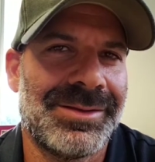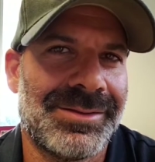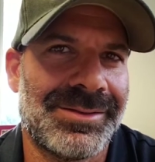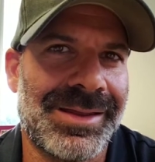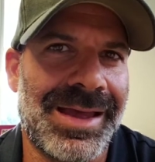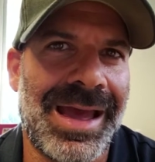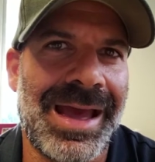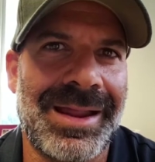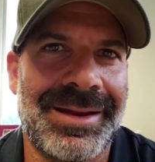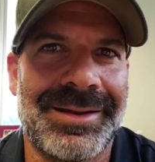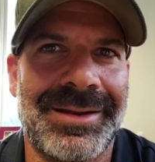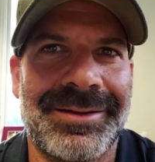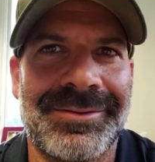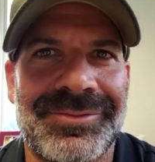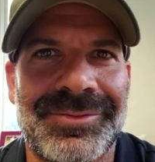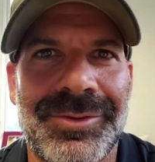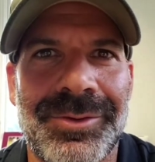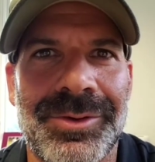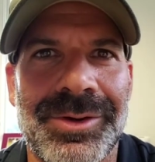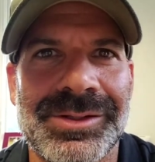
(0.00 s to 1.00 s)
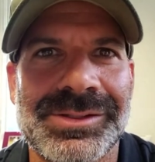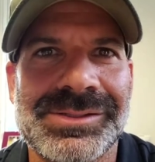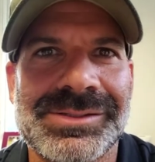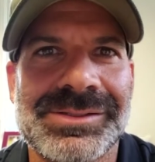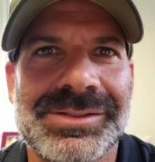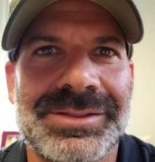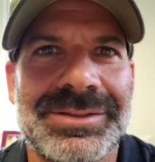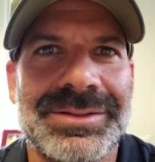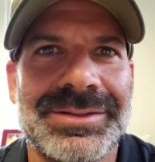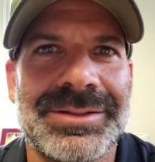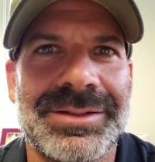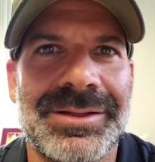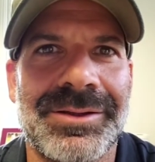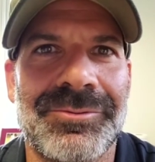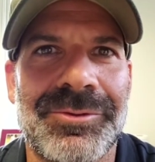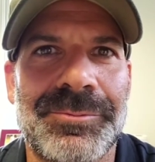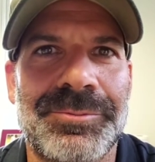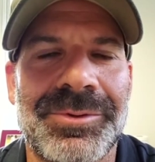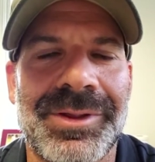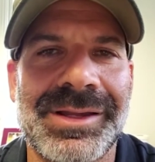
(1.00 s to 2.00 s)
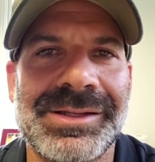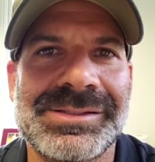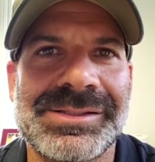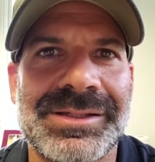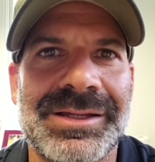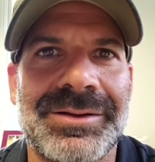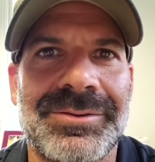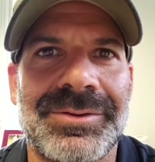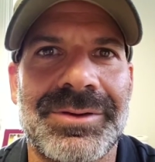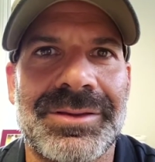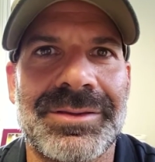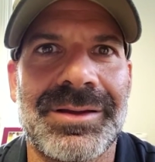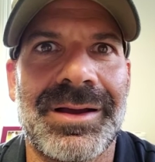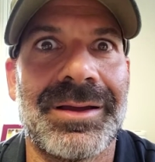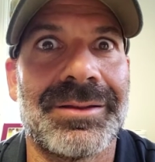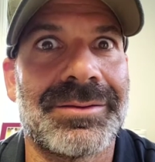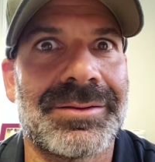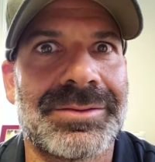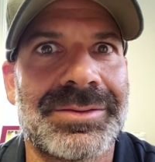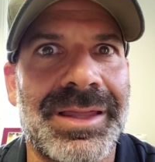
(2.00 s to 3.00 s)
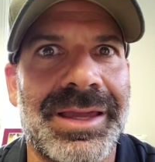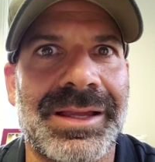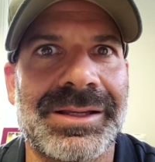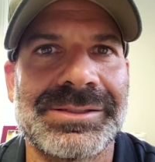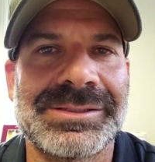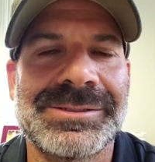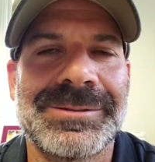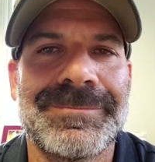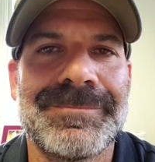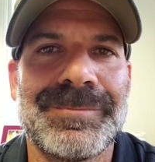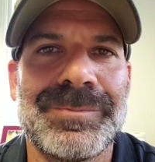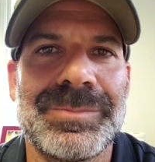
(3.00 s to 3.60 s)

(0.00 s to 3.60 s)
That, and of course, replacing it with other things.